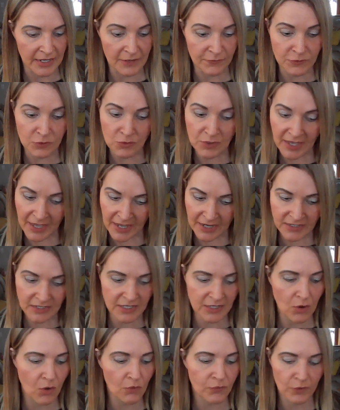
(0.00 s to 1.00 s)
And if you can't
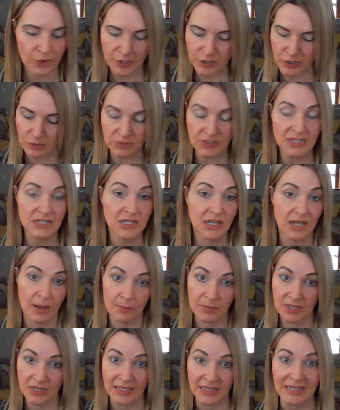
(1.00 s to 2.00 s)
get over it, you need to
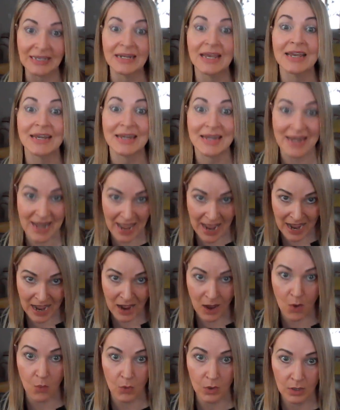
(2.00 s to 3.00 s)
come clean
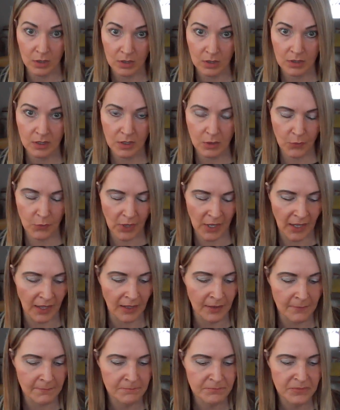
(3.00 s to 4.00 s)
now.
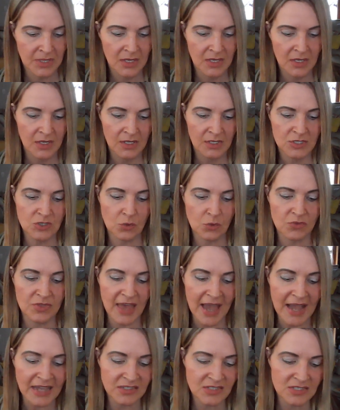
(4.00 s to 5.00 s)
Okay? So
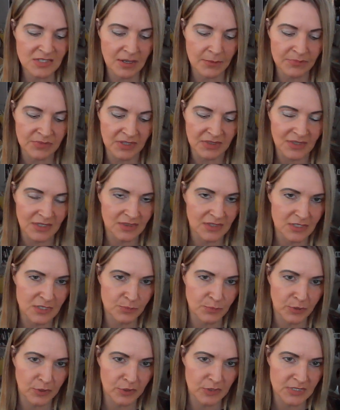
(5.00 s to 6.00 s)
that's something that this
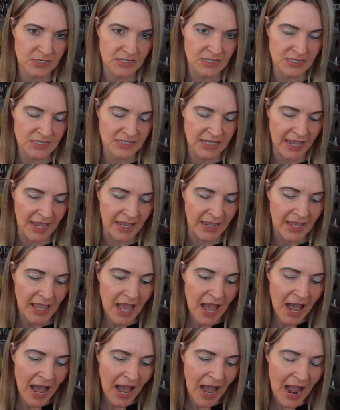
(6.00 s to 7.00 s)
person is saying.
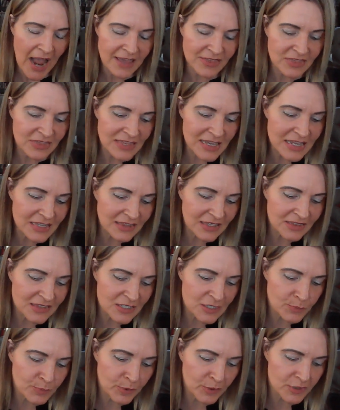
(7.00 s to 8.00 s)
I think that
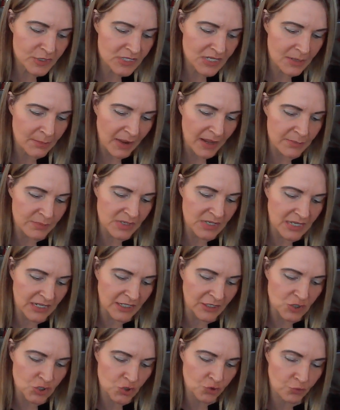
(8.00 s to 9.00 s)
this person might be
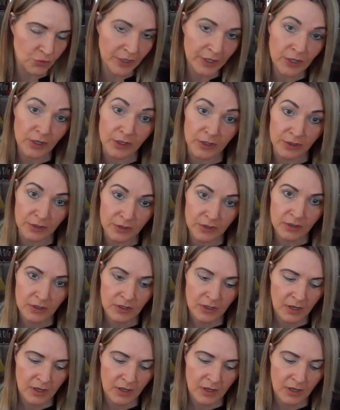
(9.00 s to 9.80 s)
getting triggered